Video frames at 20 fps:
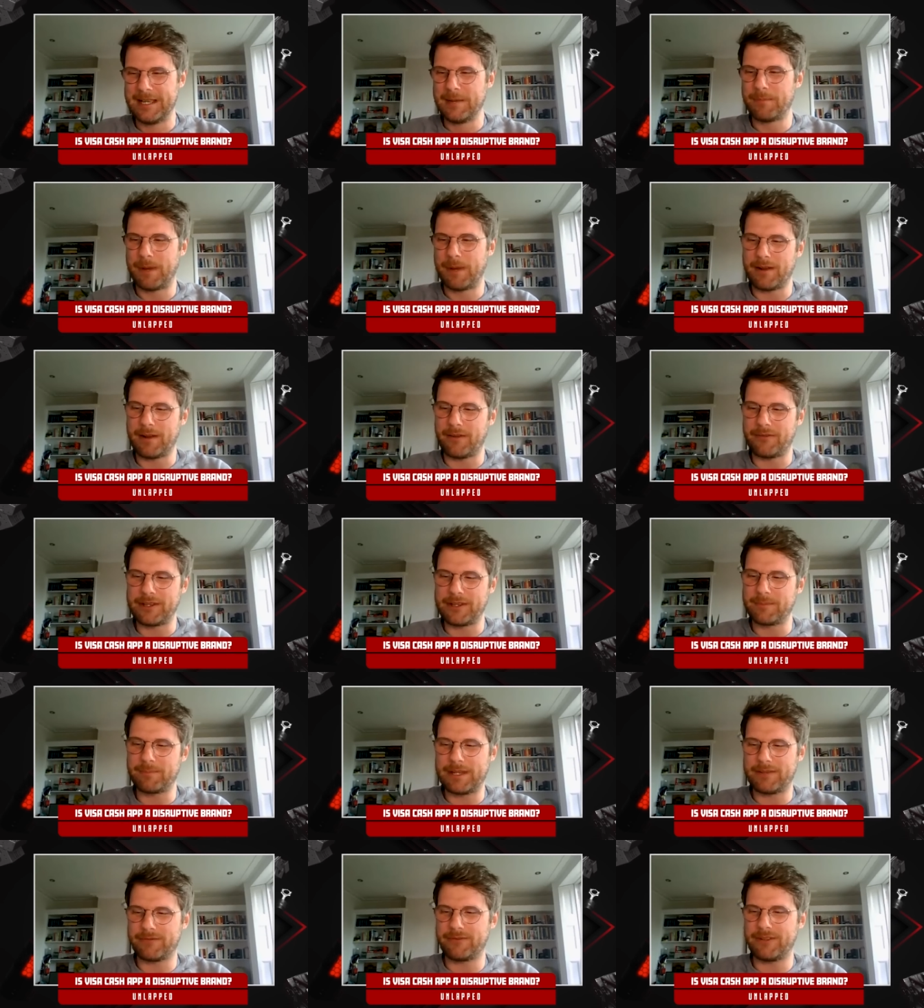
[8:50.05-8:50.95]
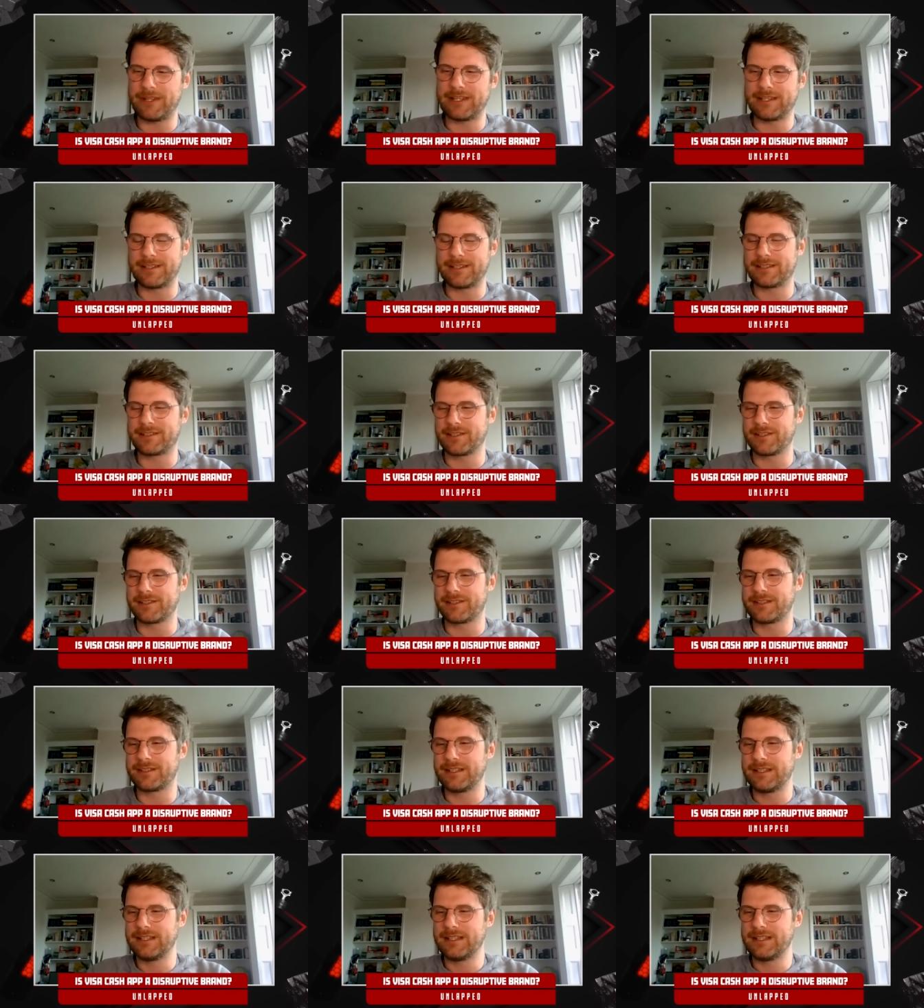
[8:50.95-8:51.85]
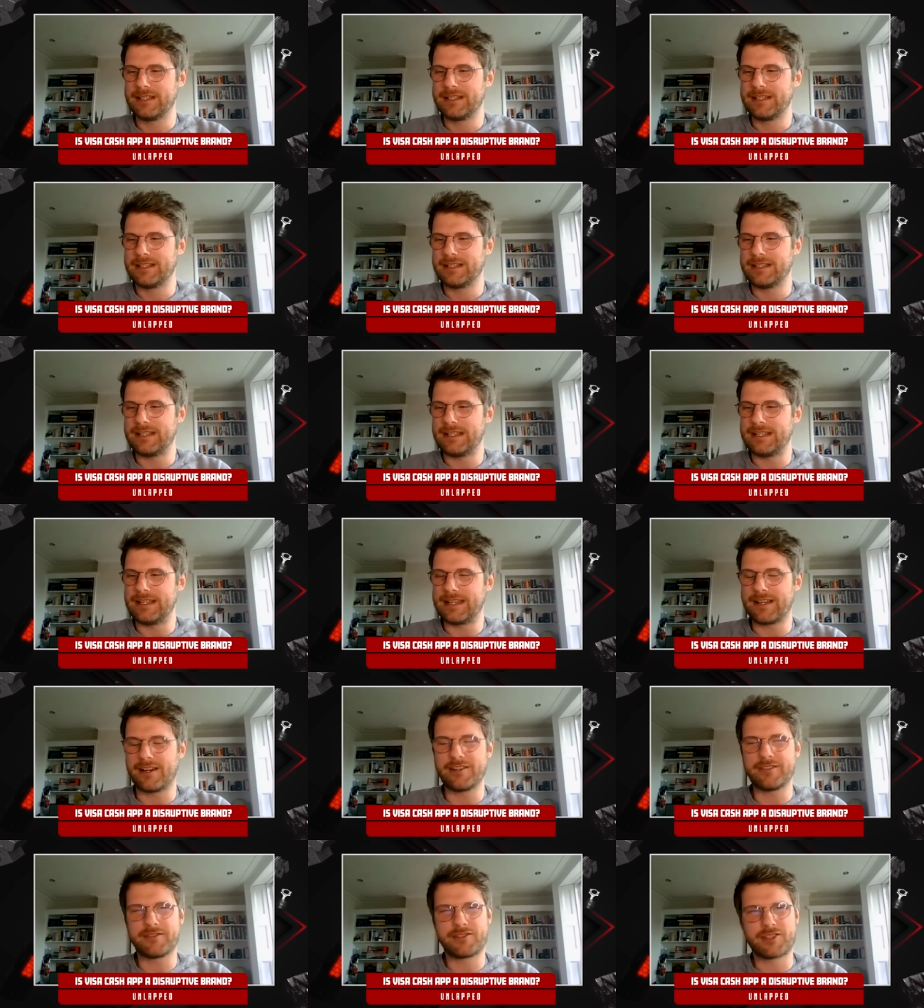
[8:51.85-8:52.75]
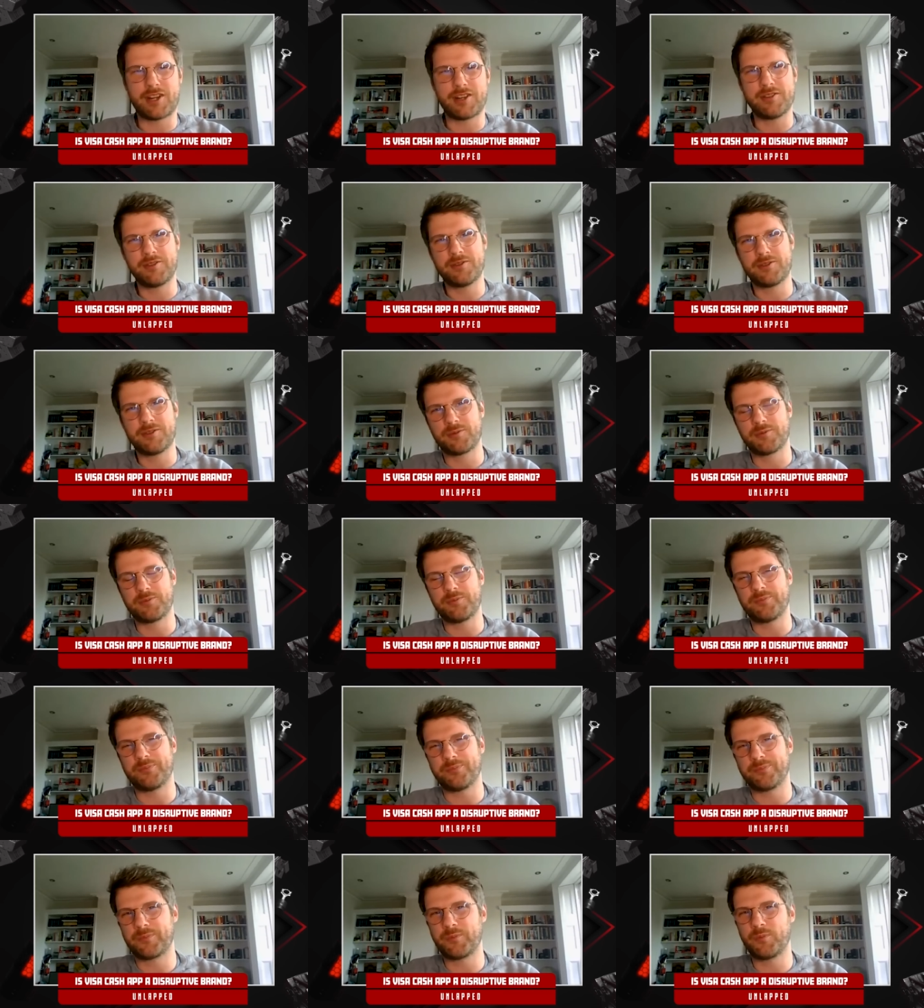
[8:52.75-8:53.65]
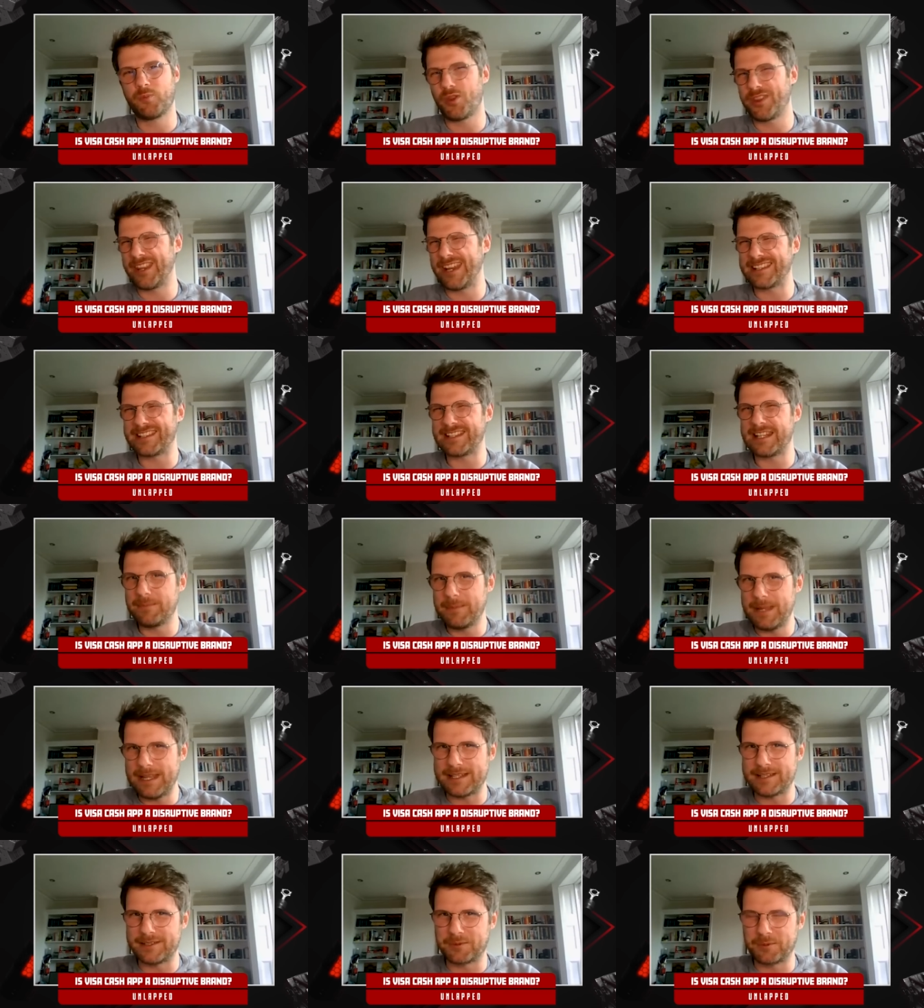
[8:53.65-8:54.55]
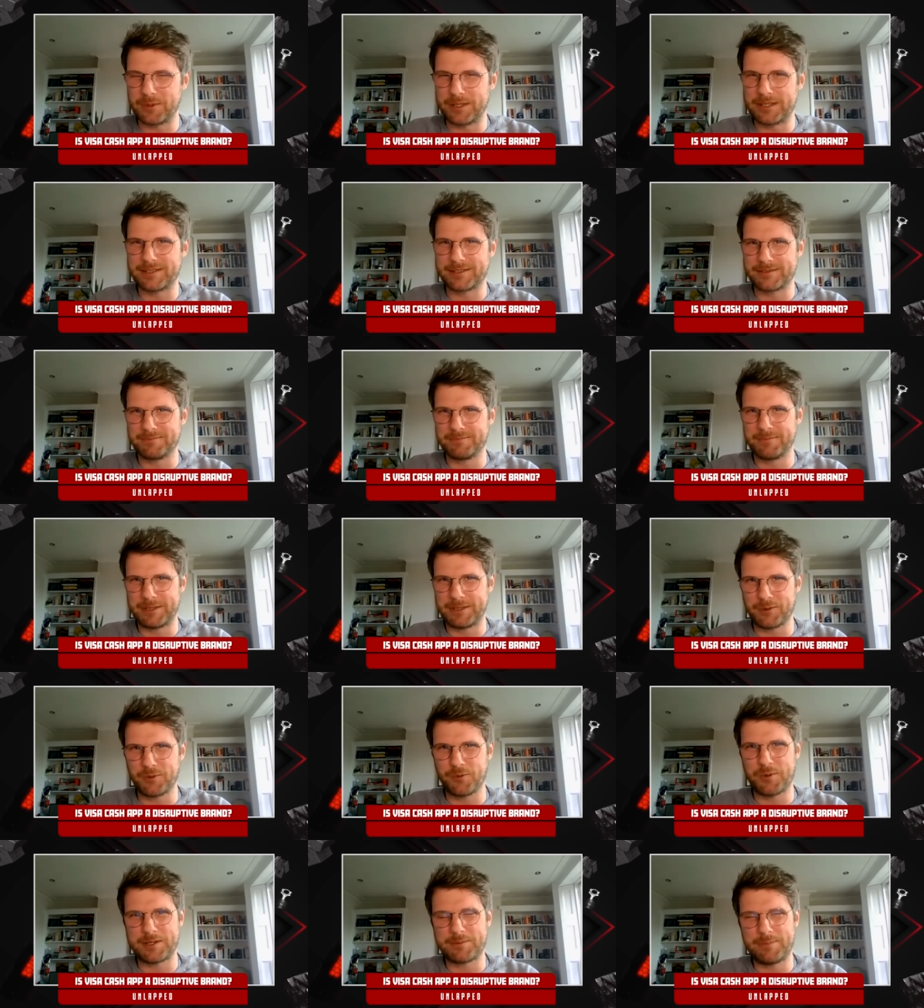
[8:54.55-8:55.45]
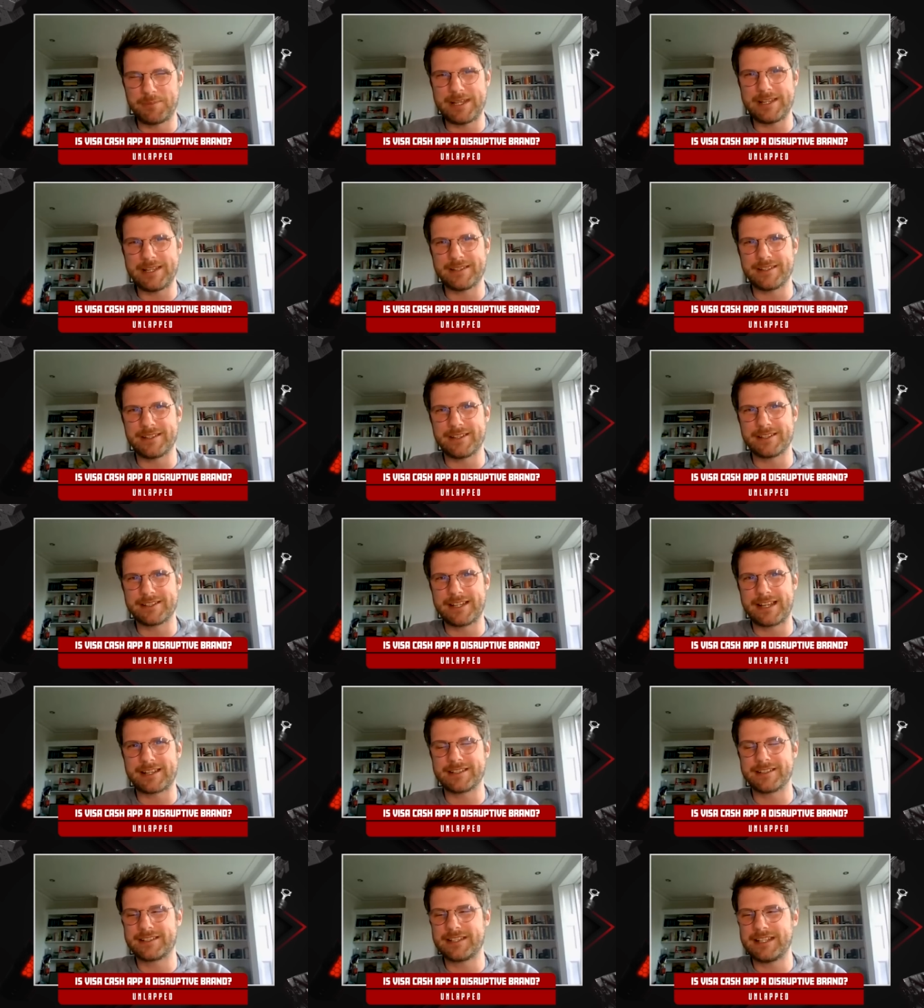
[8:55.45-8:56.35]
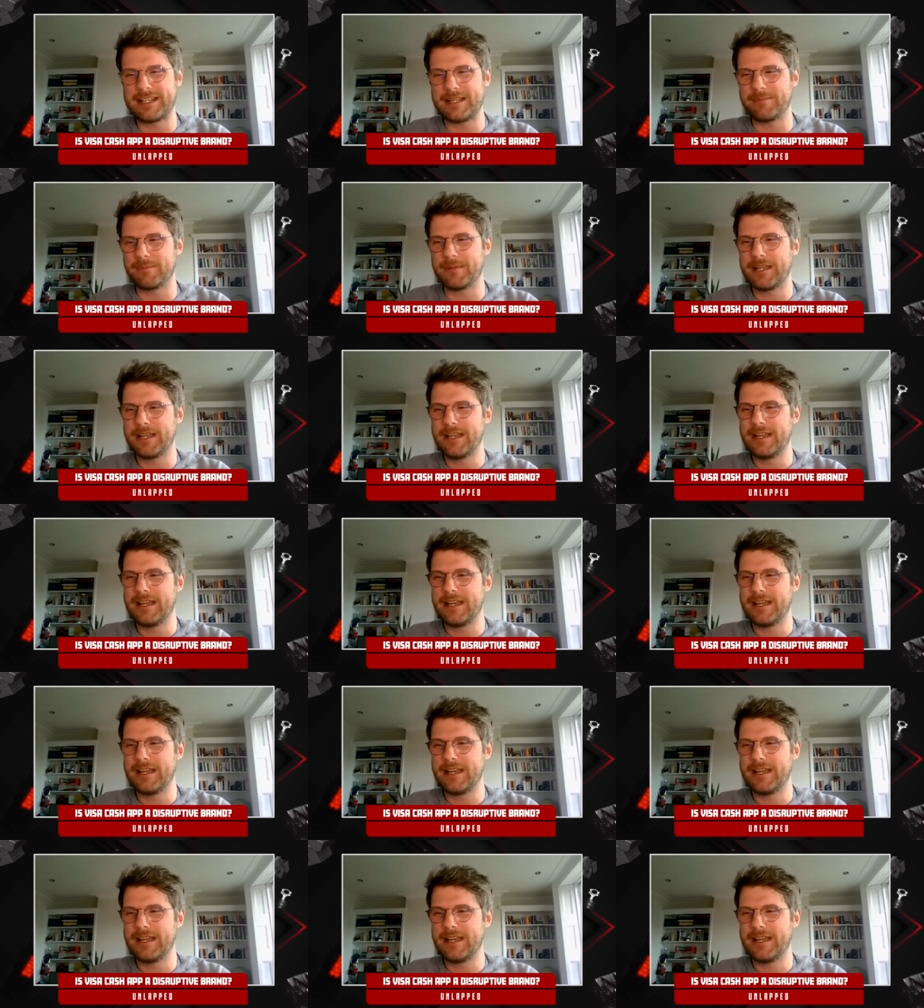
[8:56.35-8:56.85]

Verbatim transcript: But I think the big thing is it's just, it, it kind of shows what that team is, which has always been a second team.